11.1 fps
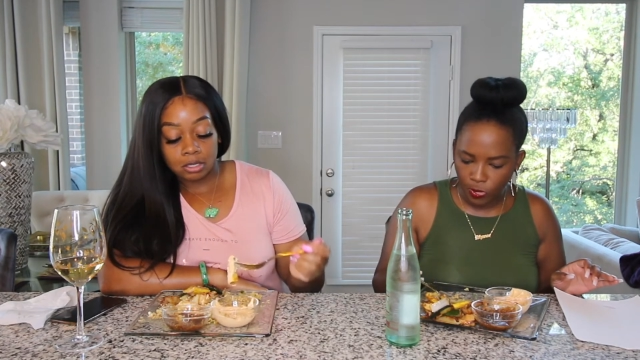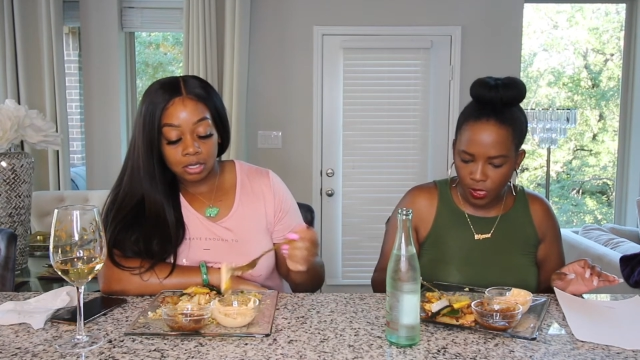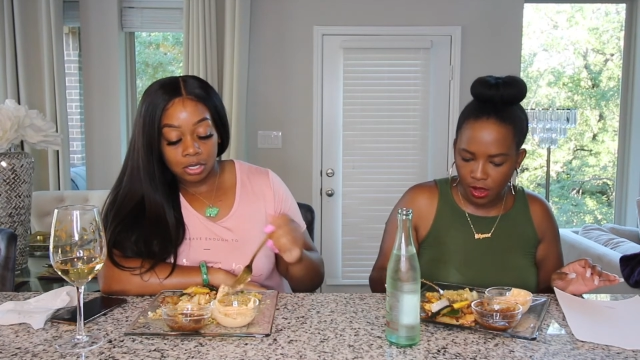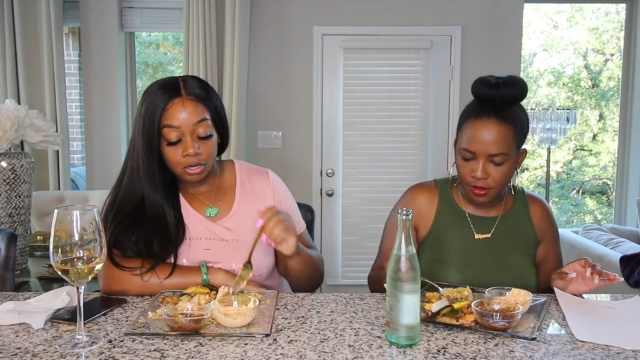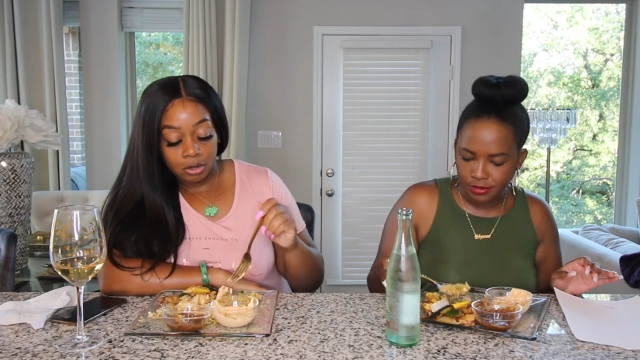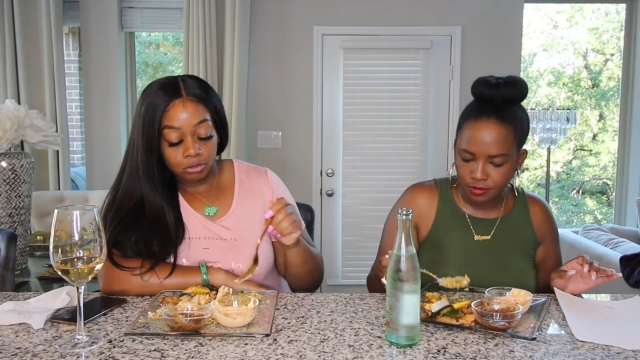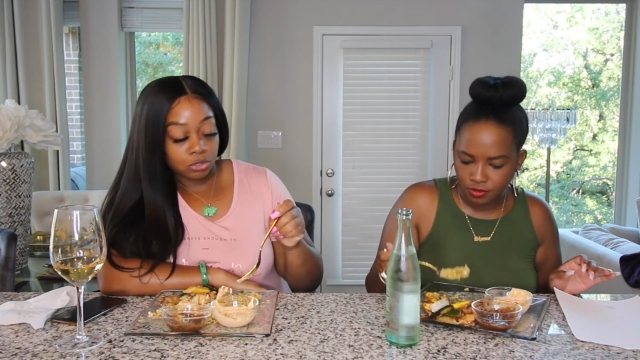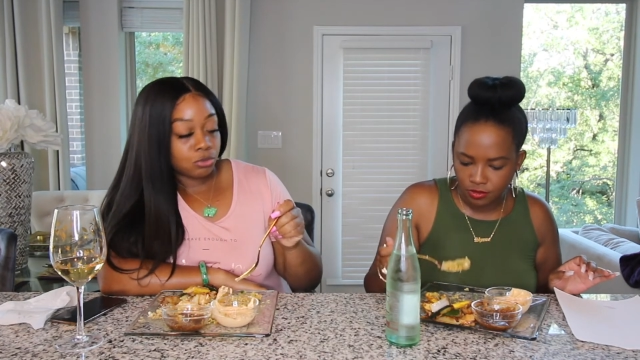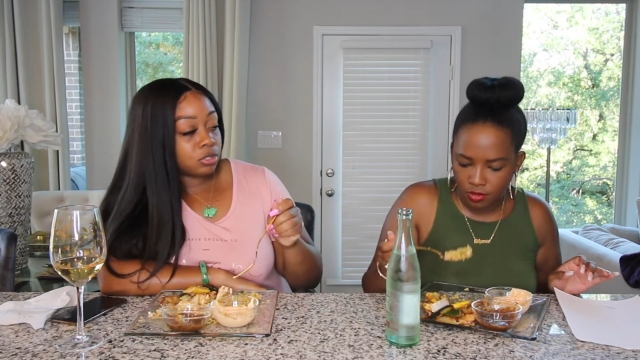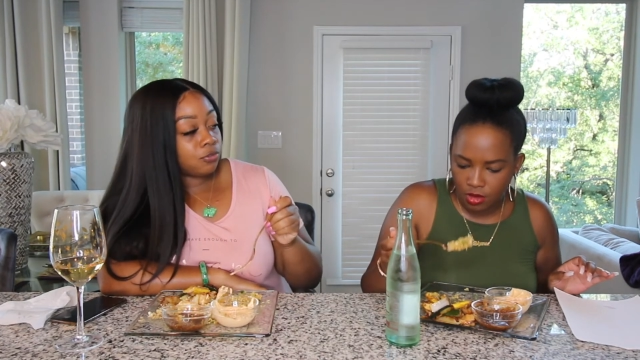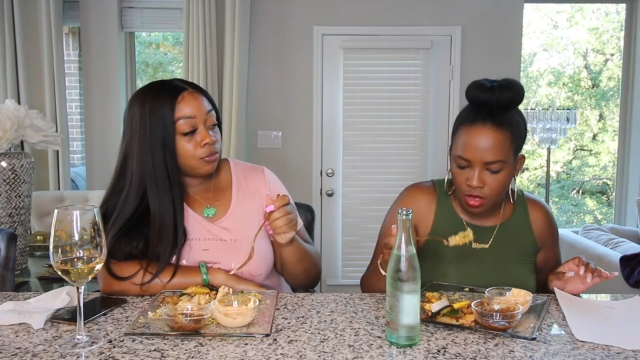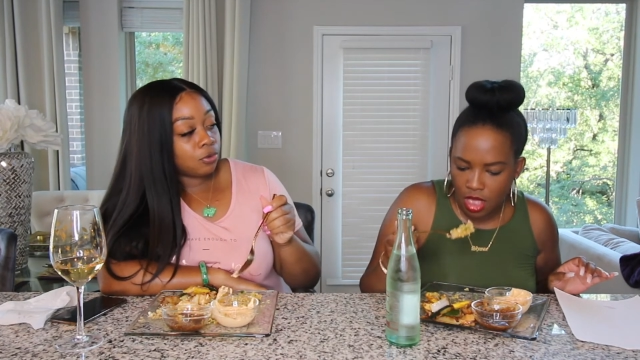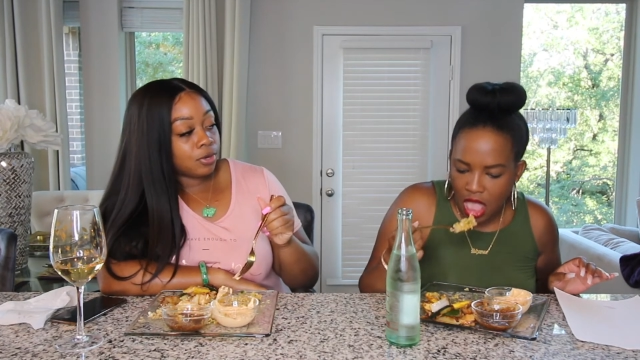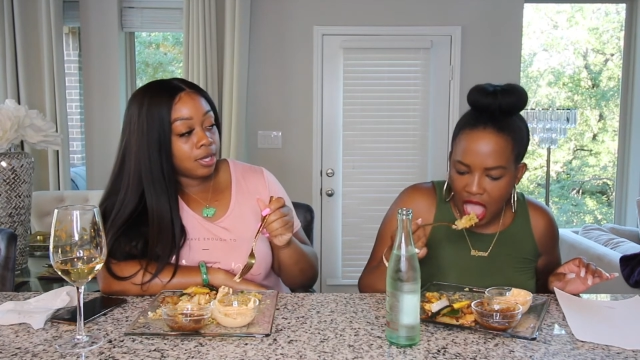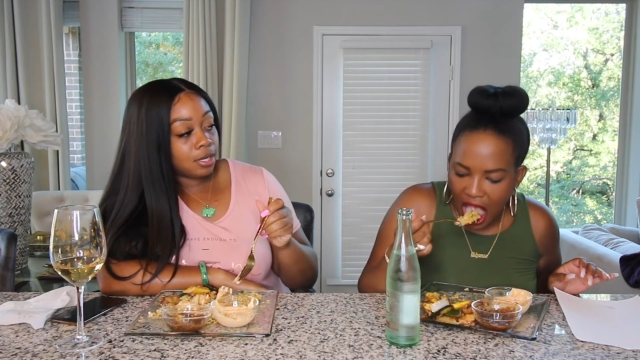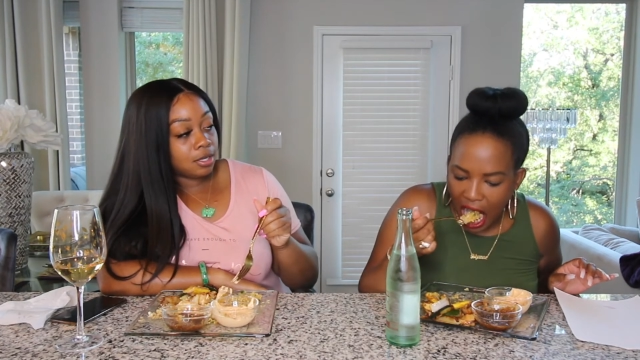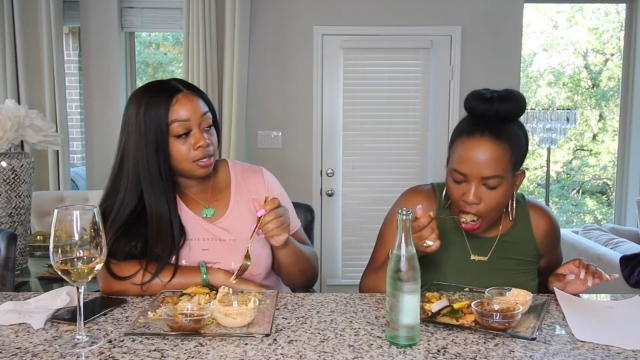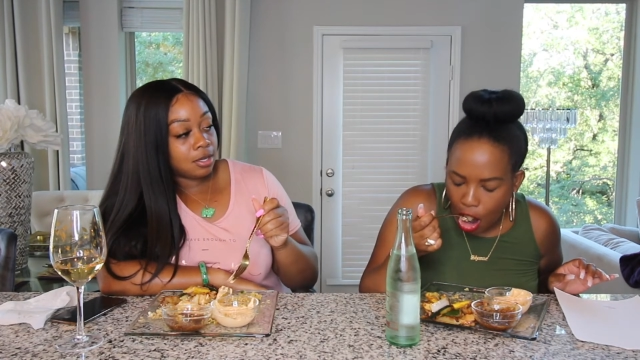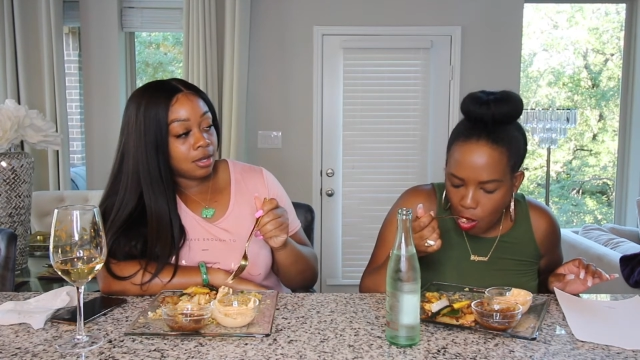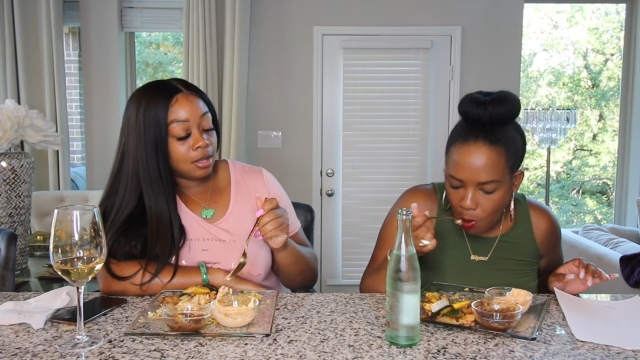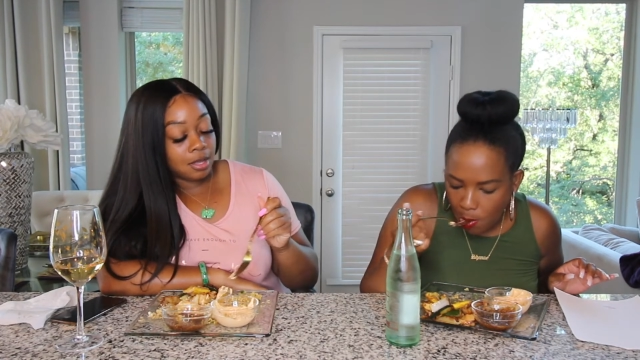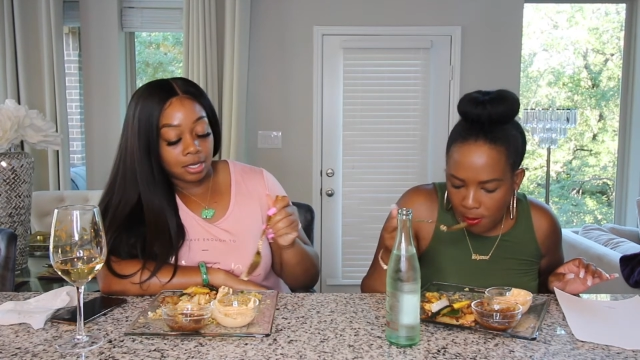Speaker 1: you know, George Floyd
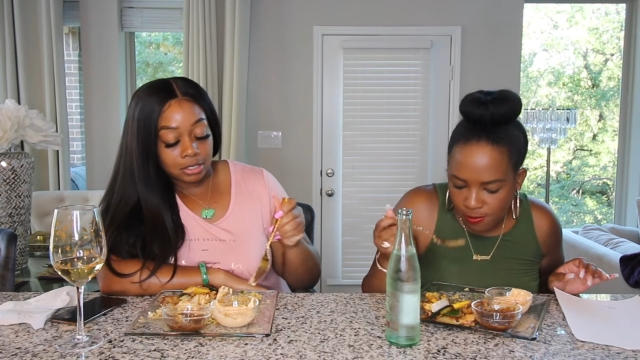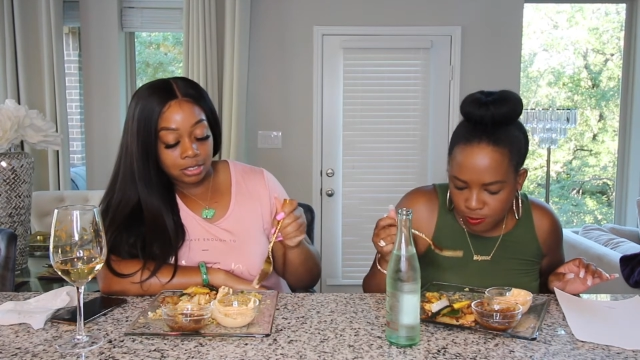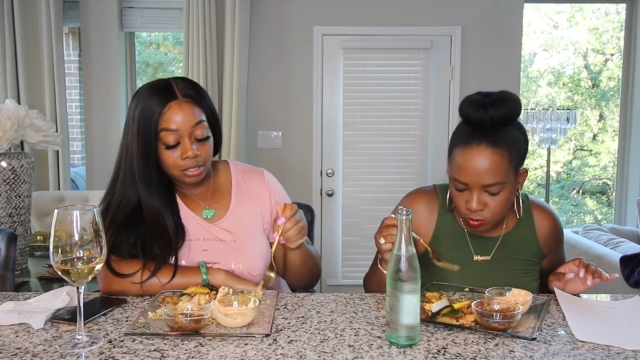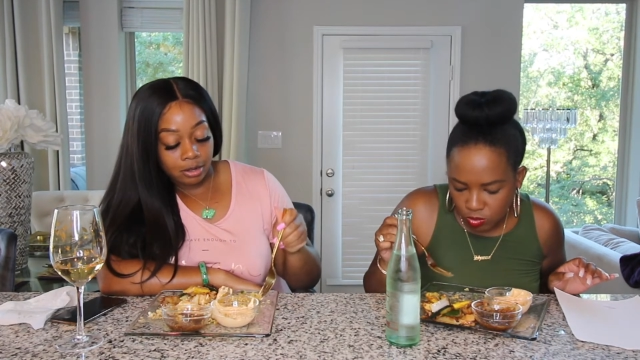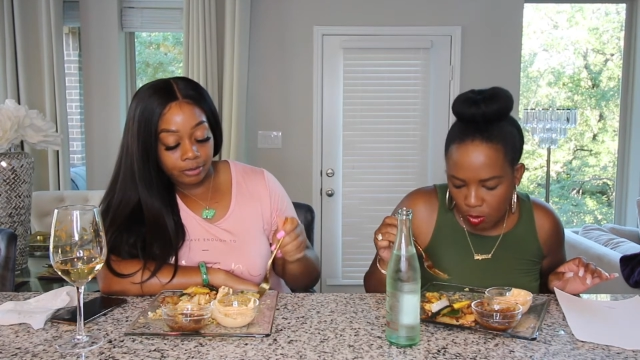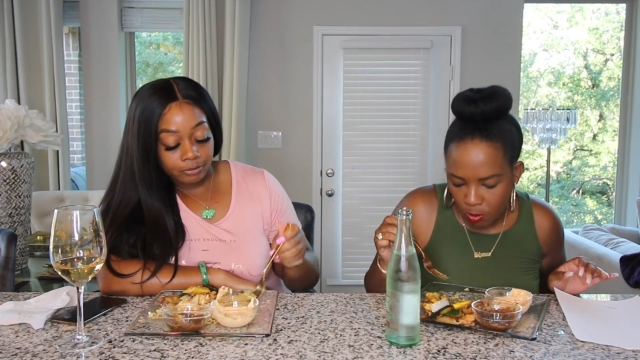killing and stuff.